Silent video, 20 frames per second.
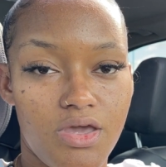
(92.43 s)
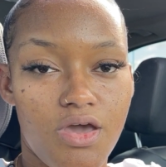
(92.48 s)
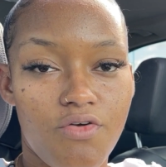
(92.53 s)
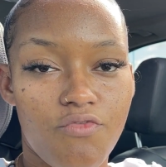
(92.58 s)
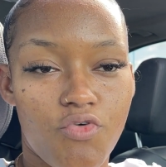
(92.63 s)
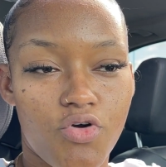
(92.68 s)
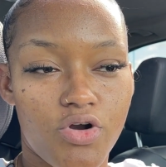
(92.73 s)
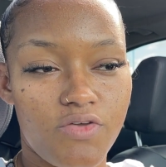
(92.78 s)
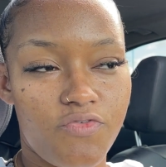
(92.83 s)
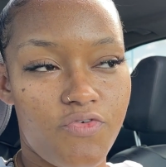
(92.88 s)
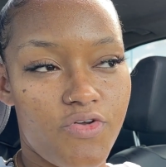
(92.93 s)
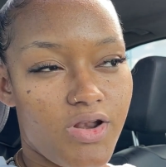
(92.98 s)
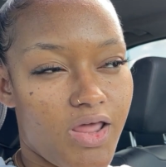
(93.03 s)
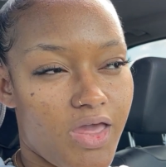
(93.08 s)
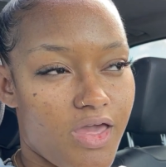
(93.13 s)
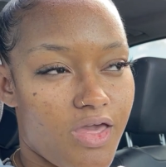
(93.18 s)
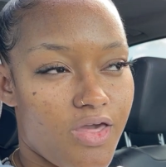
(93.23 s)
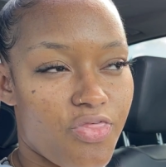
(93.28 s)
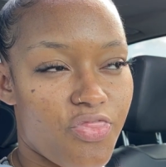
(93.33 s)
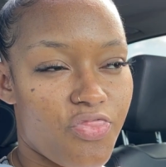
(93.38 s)
Four different
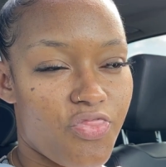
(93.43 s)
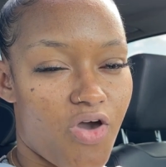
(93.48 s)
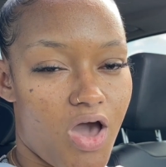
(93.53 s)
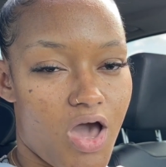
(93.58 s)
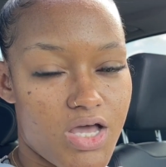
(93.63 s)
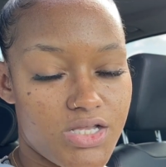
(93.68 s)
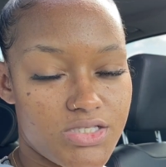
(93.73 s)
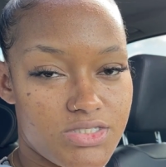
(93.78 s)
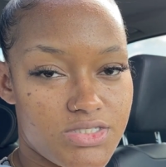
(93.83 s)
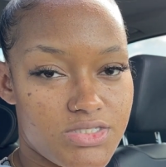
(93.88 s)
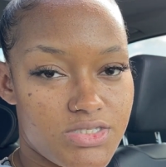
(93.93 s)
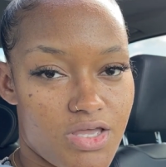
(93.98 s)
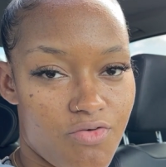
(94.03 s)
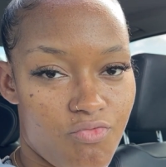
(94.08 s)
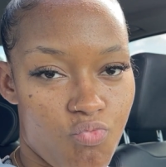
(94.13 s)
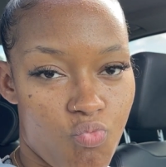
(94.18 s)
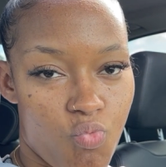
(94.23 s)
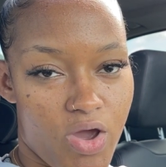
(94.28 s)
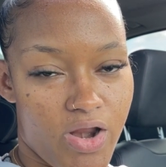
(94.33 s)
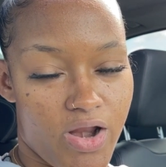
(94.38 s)
like thoughts
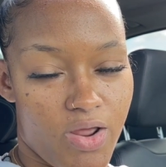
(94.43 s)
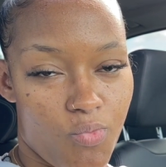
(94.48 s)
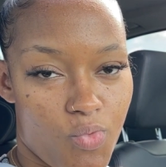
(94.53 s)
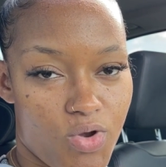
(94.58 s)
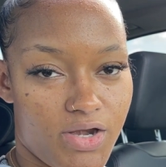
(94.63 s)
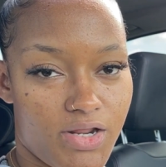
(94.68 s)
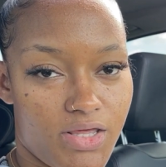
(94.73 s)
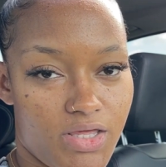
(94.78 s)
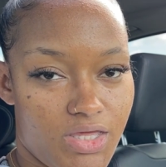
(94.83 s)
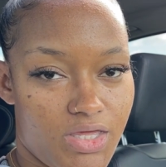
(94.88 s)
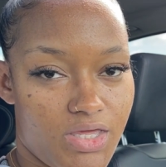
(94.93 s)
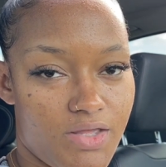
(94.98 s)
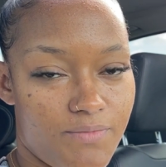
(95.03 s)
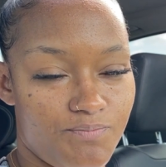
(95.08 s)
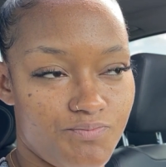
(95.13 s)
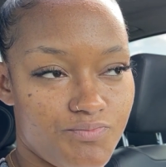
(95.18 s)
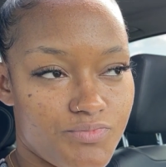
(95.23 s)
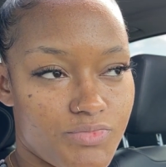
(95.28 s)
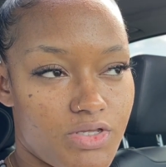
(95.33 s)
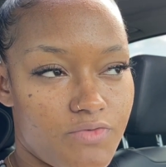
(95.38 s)
of what I want to eat.
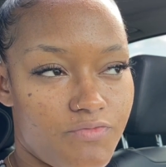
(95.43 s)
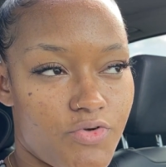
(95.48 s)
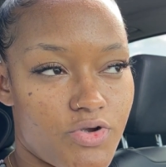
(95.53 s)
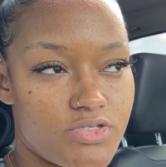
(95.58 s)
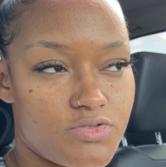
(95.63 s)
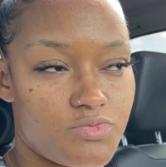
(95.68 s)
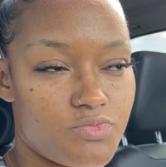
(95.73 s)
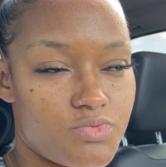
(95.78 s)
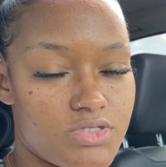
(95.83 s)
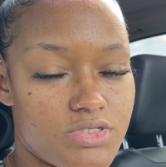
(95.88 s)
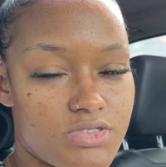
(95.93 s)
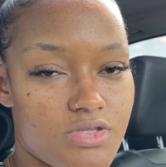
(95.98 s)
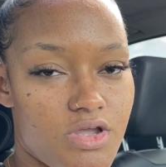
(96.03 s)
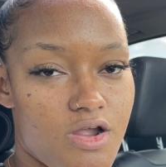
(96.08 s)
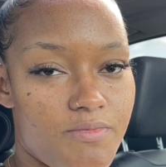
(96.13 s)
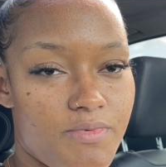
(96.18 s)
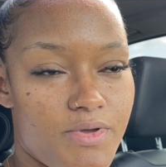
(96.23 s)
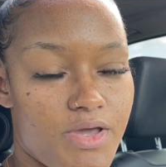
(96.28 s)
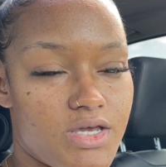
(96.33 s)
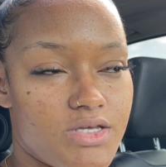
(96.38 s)
First it was
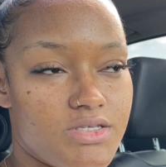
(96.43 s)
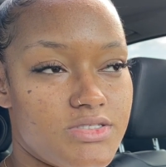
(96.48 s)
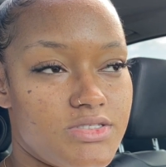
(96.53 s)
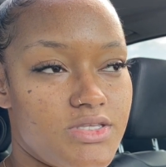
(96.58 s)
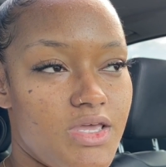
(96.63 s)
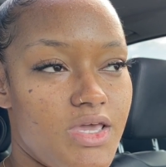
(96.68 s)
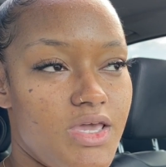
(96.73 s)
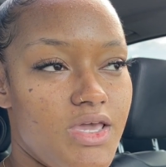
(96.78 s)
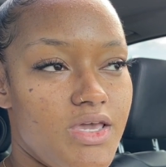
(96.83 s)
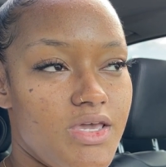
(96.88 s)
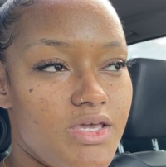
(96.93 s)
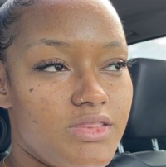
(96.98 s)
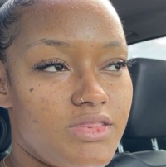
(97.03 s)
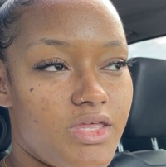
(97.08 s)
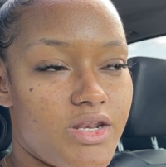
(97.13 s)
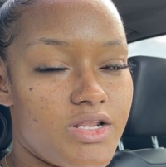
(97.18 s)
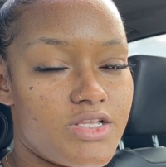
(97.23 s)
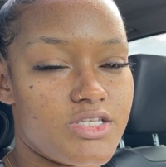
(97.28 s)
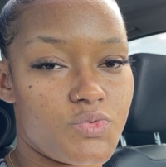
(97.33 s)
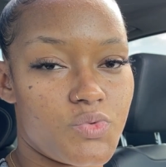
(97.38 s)
Starbucks,
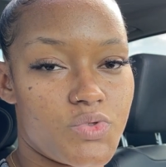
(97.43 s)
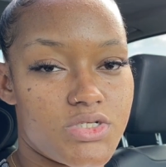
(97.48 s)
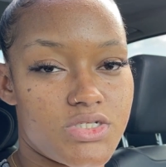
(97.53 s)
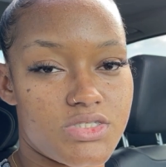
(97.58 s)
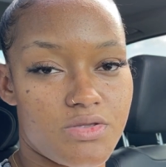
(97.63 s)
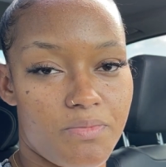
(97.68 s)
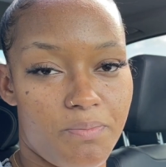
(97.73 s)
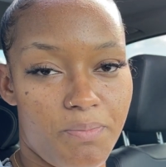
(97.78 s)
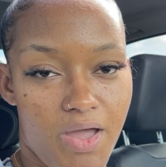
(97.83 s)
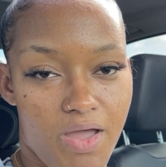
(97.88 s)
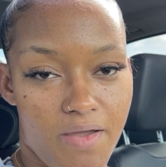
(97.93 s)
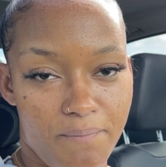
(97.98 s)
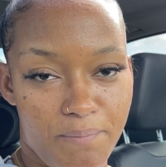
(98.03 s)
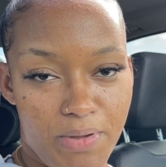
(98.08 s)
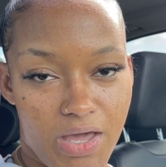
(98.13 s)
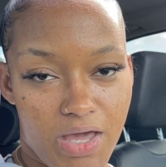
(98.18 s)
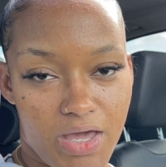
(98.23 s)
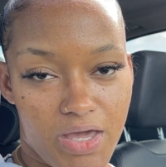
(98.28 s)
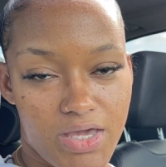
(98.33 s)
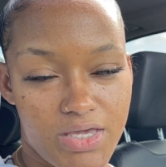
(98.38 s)
then it switched to
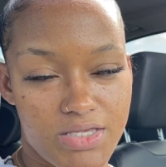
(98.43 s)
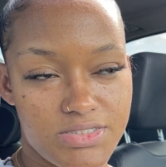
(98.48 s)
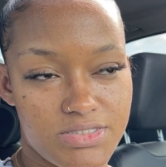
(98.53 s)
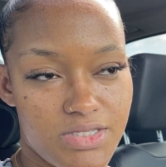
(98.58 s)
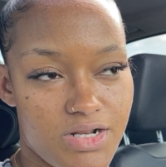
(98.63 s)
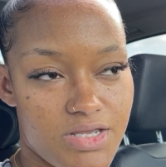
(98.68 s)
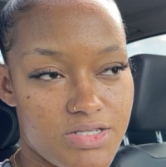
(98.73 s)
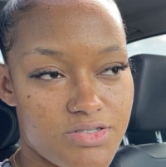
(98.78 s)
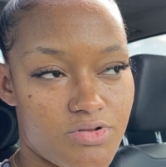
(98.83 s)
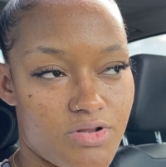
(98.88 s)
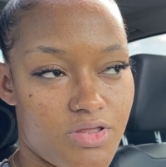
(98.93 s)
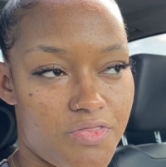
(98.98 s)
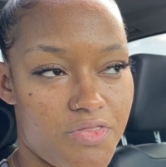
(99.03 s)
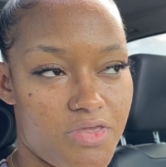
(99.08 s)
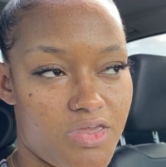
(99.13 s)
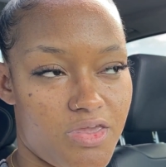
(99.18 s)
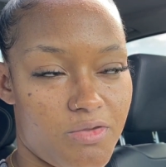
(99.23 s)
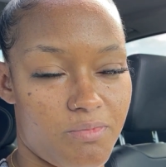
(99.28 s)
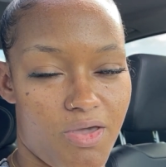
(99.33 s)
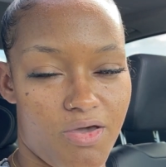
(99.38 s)
Popeyes, then I started
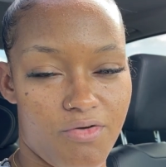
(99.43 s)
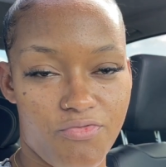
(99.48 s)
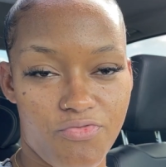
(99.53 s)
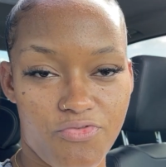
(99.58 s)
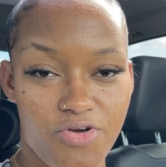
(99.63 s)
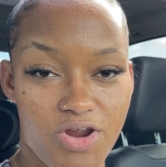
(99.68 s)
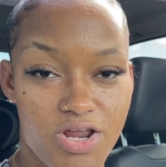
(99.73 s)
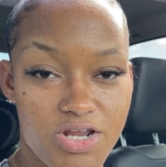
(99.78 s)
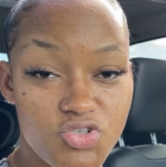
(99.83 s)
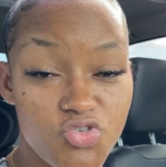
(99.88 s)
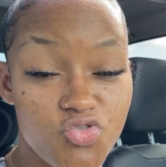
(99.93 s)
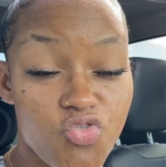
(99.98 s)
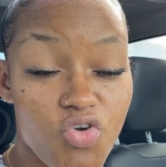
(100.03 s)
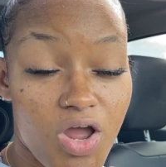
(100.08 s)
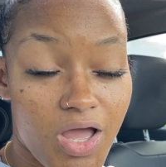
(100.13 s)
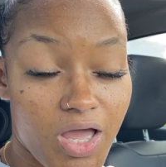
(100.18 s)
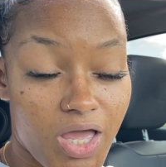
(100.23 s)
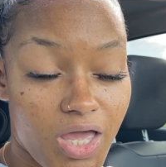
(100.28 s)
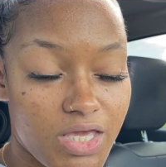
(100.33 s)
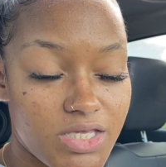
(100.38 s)
thinking about french
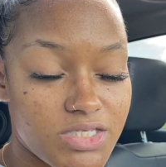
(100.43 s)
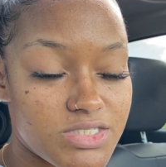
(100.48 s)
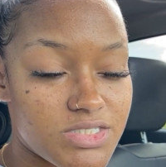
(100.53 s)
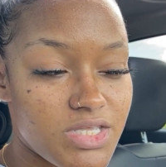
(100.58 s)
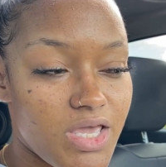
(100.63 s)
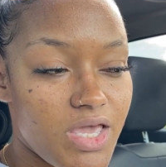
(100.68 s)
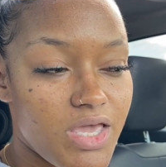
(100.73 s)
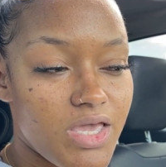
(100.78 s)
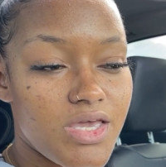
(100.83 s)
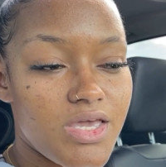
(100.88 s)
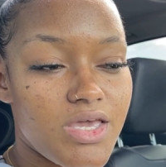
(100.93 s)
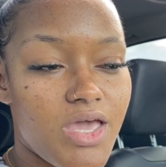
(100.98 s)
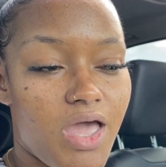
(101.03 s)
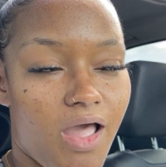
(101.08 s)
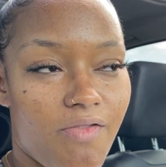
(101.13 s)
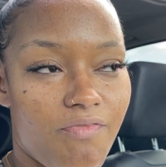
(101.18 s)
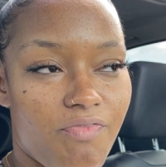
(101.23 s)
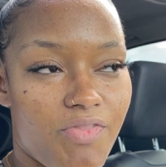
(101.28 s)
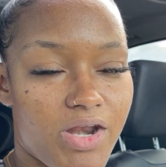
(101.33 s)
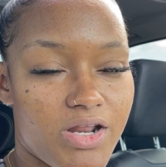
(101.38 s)
fries,
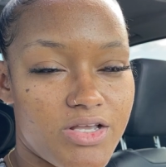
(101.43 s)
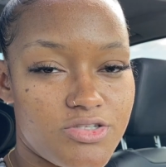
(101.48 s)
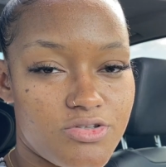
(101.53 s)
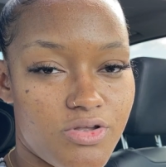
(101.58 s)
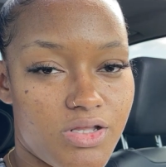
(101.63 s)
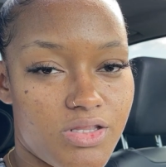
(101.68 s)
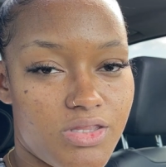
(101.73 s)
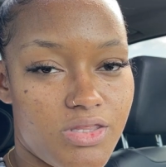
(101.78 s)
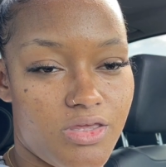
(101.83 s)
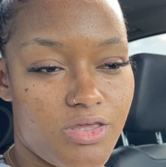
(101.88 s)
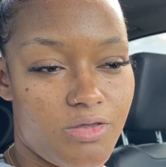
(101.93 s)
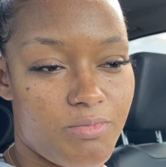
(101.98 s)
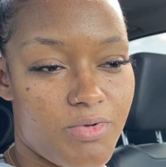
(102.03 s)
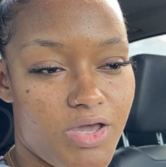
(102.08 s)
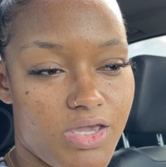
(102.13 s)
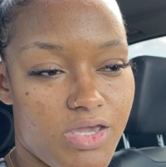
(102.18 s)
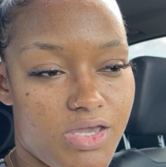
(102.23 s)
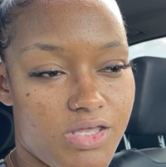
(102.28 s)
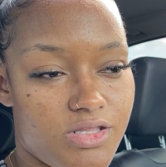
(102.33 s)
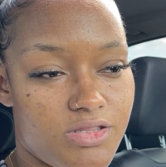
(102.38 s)
and then I started thinking
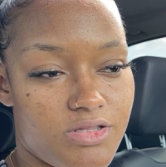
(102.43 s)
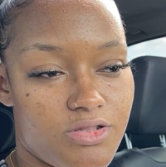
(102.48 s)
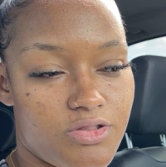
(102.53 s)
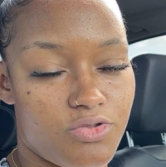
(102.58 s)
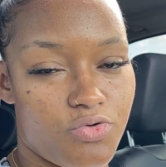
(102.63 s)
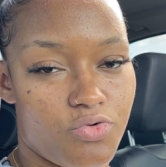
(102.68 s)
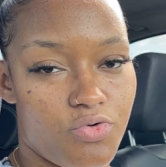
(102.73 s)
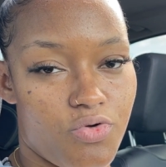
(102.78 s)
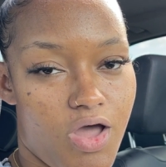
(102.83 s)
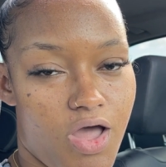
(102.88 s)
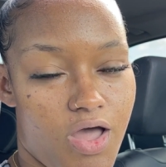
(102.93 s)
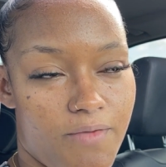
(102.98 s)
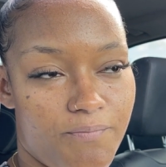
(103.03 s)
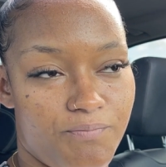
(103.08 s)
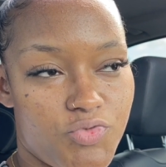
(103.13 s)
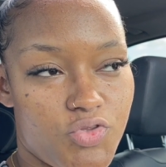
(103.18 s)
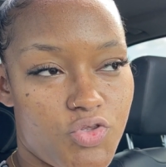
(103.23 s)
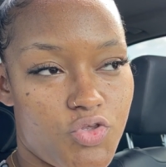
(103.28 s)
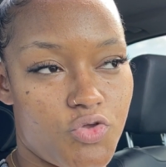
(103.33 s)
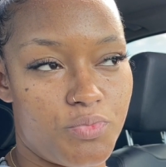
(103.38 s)
about getting the little
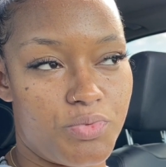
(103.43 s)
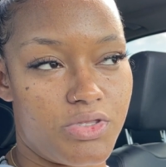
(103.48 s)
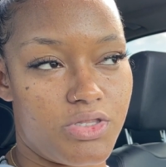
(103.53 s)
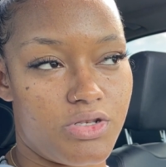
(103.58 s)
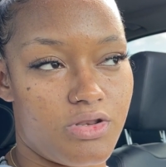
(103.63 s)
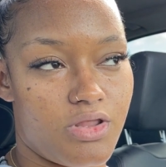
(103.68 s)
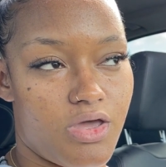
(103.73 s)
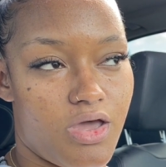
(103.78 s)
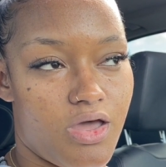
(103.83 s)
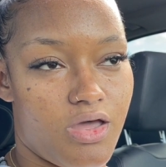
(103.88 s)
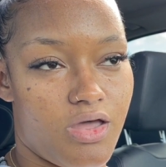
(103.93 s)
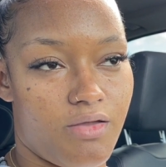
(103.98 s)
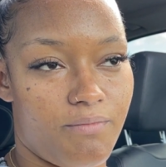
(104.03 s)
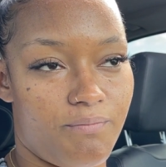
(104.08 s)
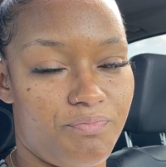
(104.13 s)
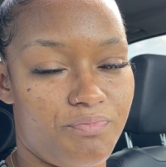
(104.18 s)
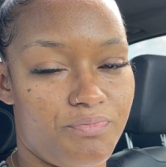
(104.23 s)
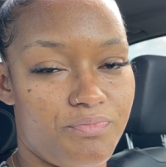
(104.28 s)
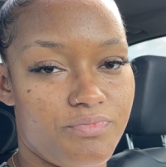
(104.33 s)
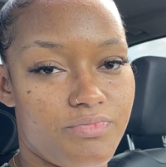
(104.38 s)
um, Cuban
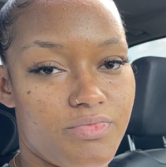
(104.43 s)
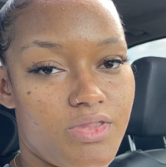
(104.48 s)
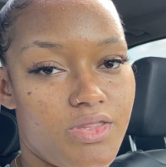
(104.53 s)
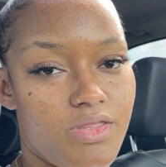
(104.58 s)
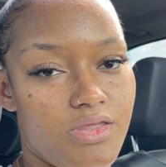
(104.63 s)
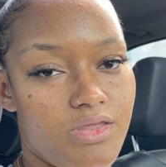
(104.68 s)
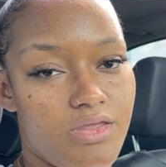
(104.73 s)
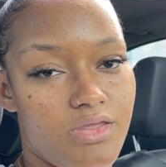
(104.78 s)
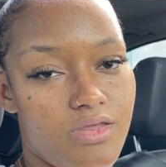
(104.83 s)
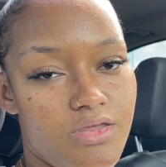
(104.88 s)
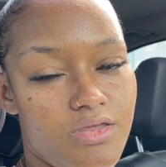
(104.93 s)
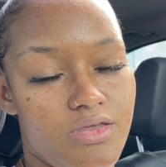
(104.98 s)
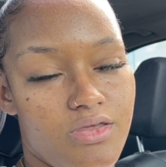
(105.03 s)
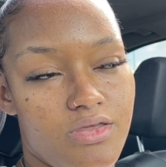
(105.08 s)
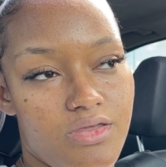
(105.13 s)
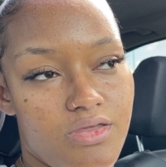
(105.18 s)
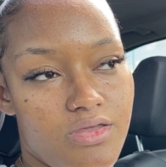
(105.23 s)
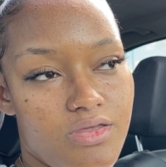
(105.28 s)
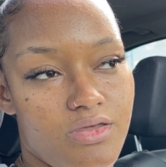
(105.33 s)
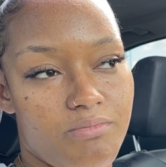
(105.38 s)
um,
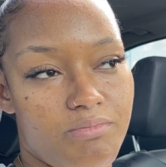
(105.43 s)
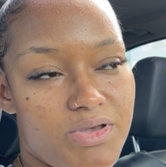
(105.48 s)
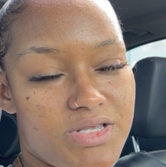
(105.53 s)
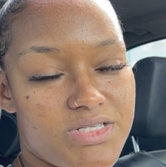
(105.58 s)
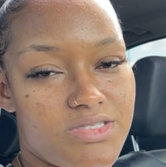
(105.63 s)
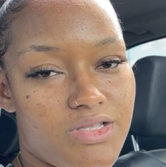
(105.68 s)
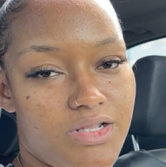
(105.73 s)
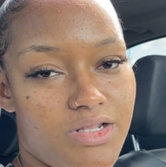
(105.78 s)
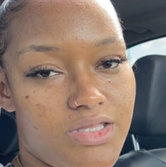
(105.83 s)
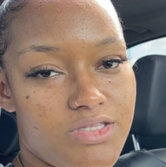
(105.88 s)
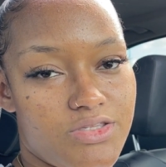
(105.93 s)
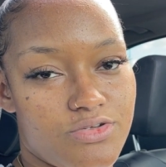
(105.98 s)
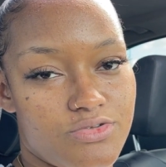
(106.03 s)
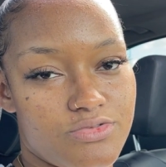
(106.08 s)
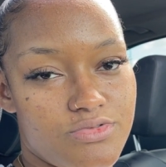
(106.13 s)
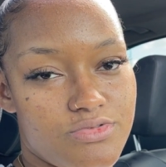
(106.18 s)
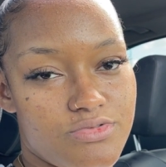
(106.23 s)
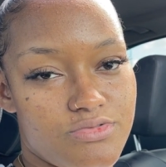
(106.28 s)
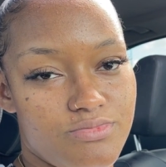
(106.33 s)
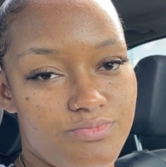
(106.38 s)

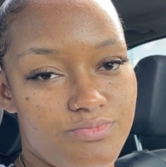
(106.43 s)
pastelitos.